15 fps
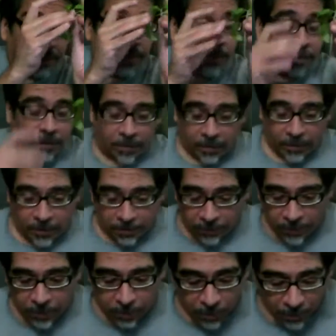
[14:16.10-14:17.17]
Yeah, there's even a
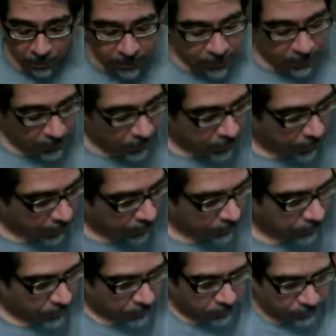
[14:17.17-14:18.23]
smaller set than that.
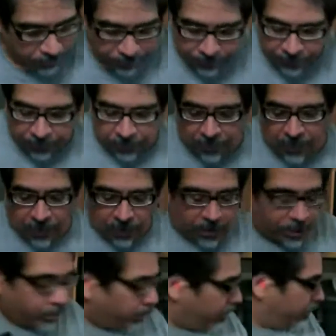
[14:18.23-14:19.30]
So
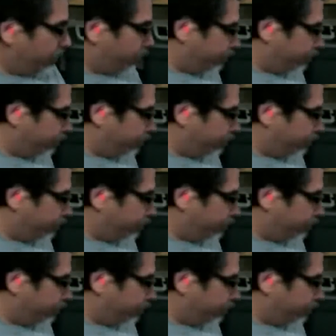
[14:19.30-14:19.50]
this one's